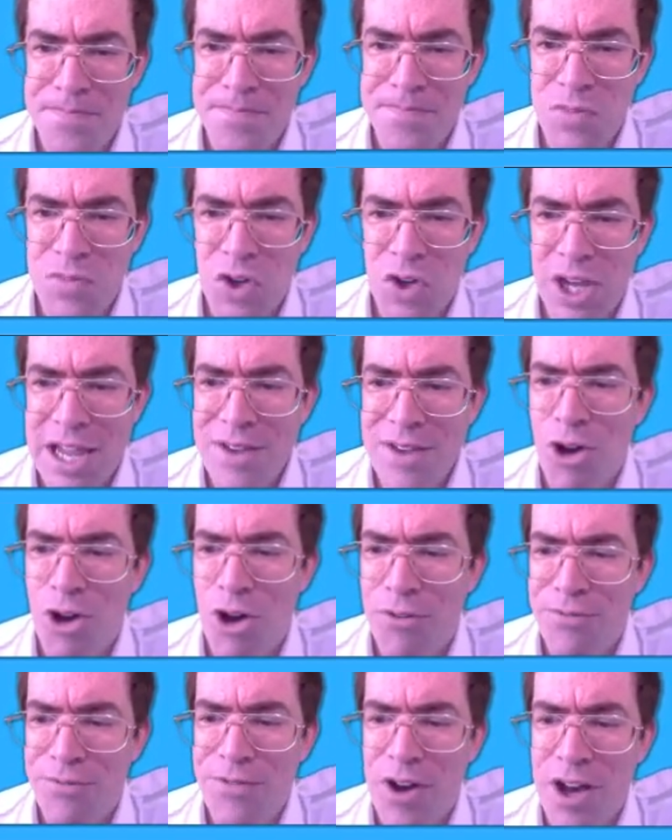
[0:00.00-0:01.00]
Okay, you've got
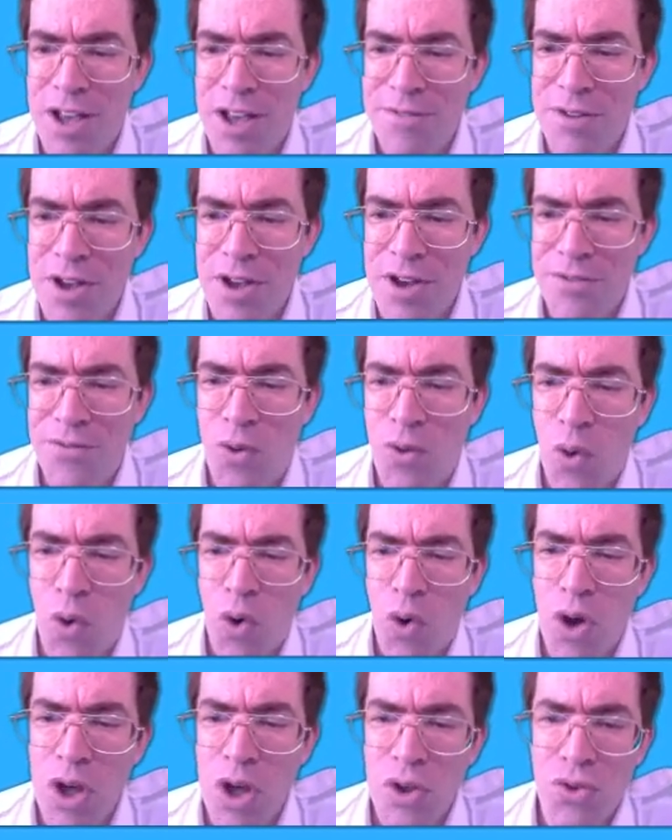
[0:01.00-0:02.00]
5,
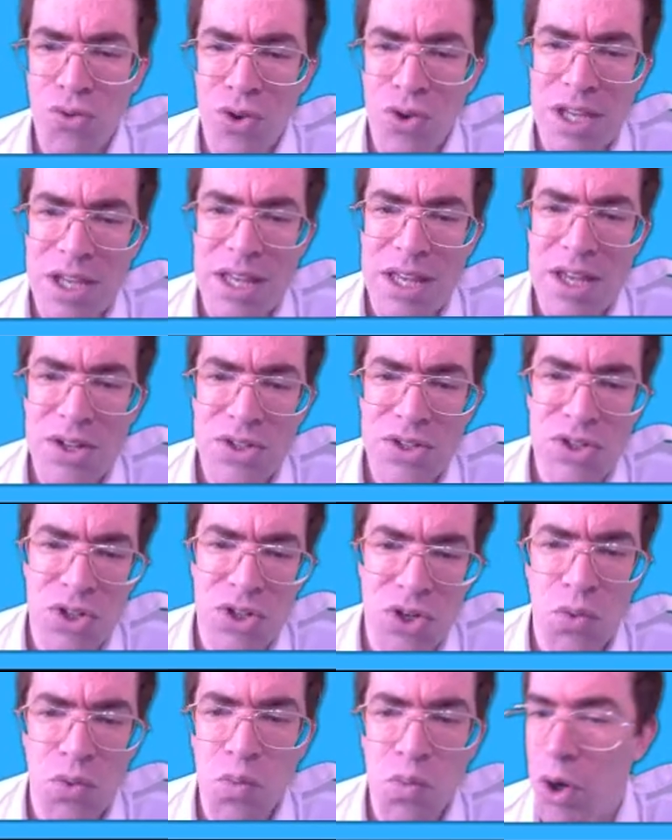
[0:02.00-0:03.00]
4, 3,
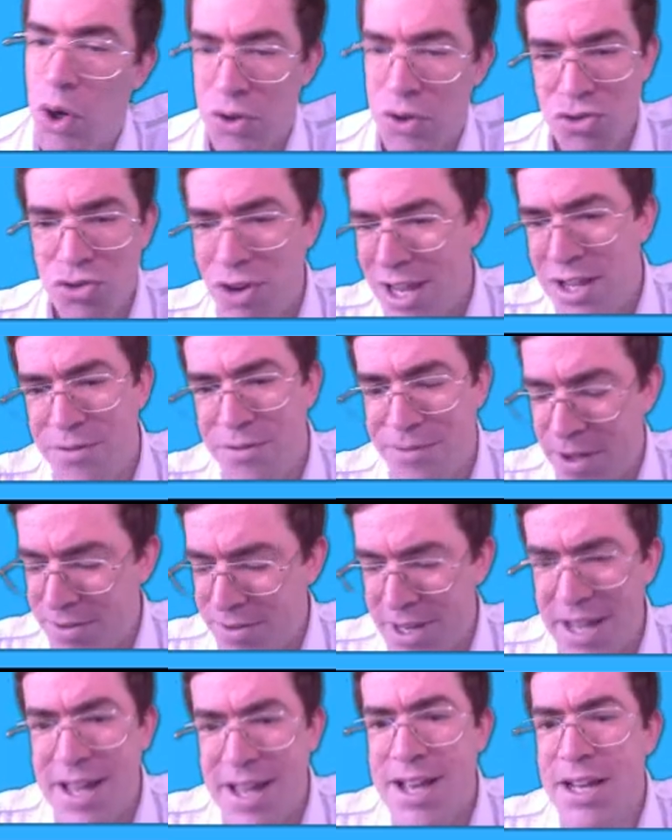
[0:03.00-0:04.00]
2, 1. Great, you found
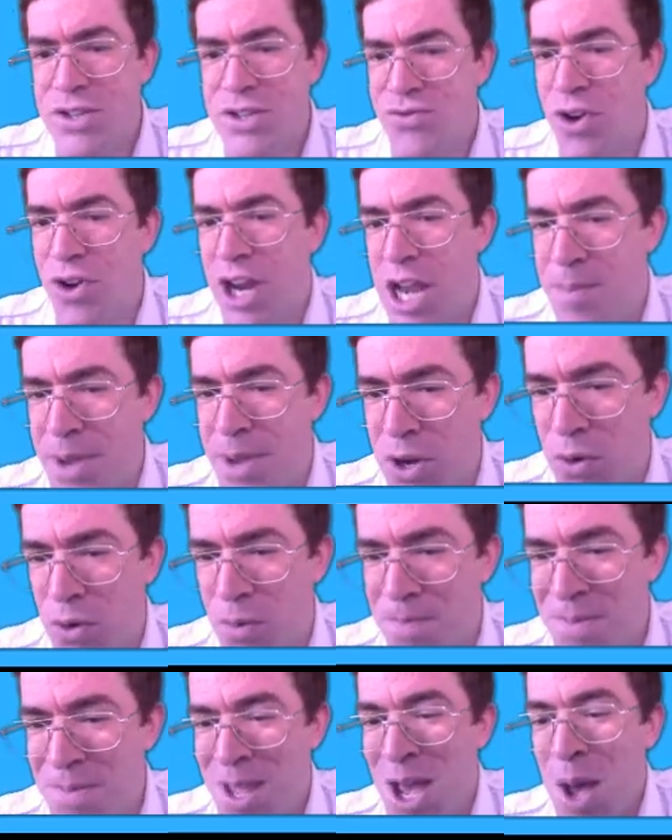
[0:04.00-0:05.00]
it. It's right in the middle.
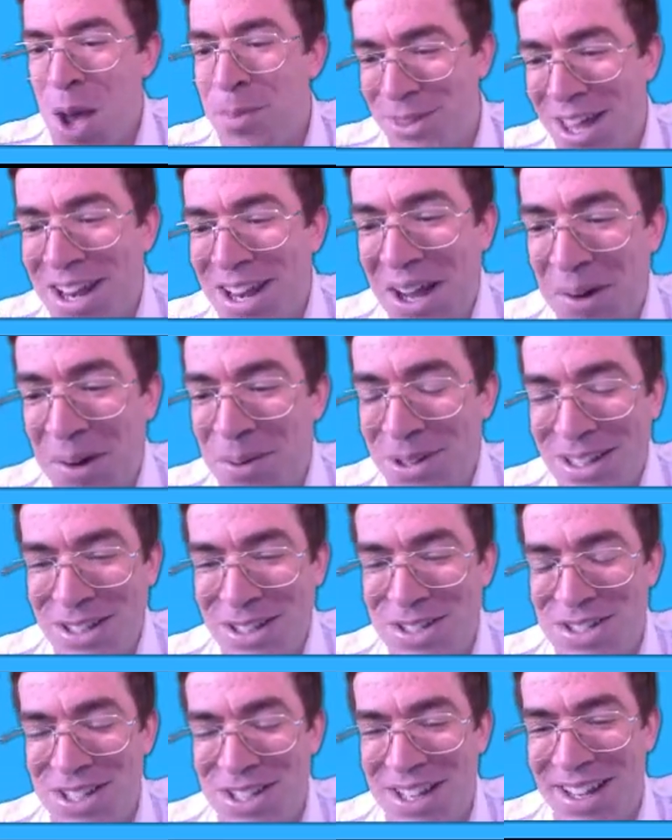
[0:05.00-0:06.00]
But then I want
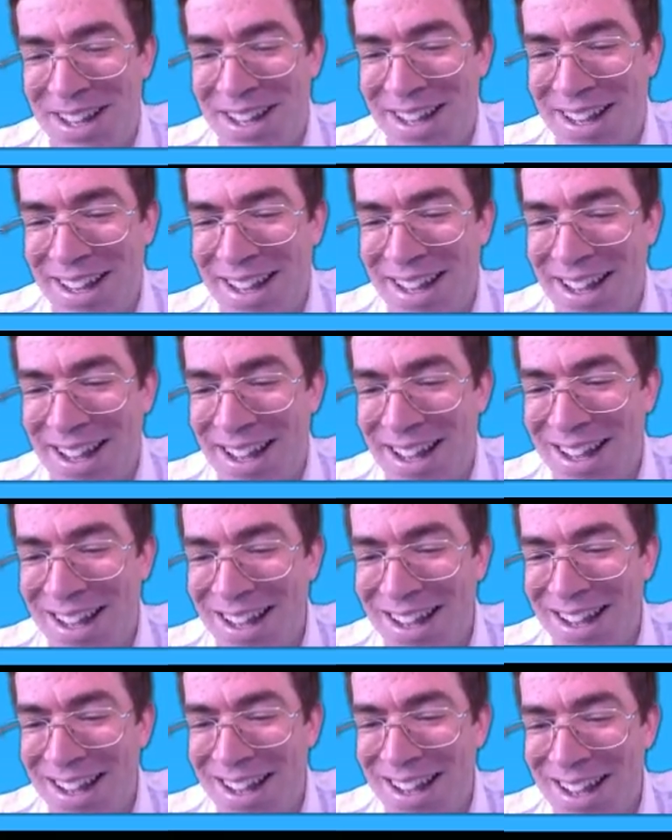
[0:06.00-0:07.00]
you to
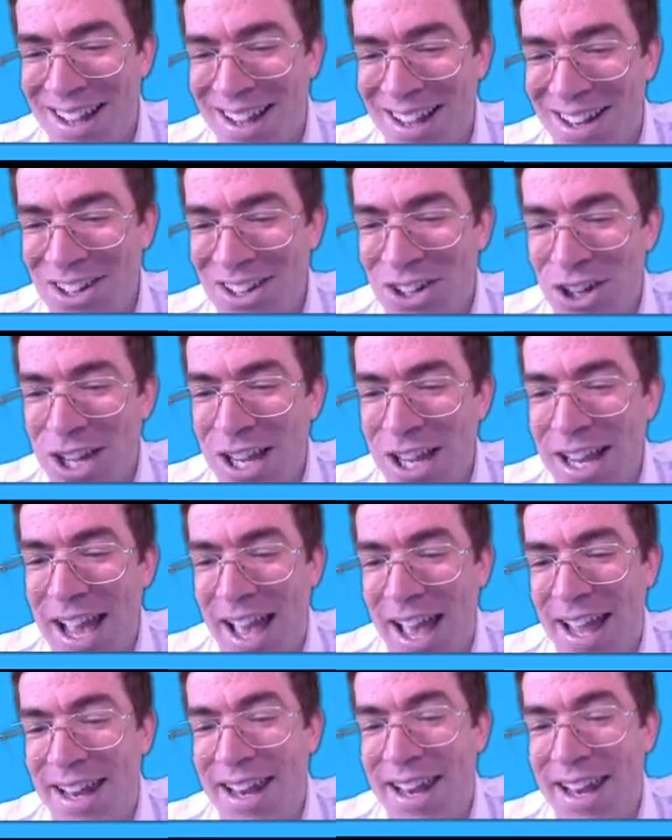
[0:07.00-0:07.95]
look again,